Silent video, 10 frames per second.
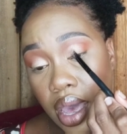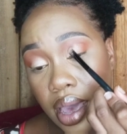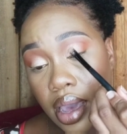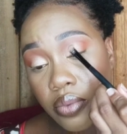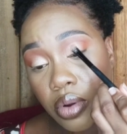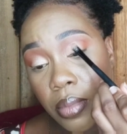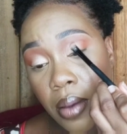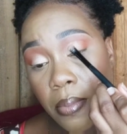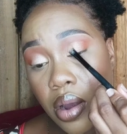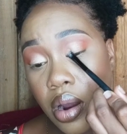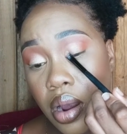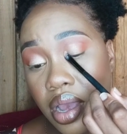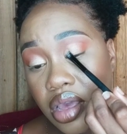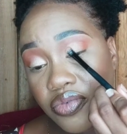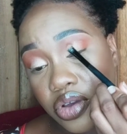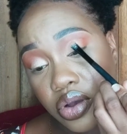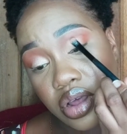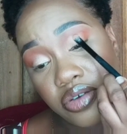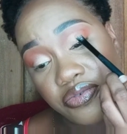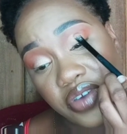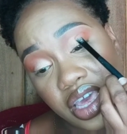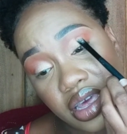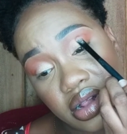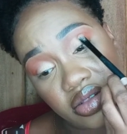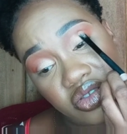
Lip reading: And remember, if you're gonna feel,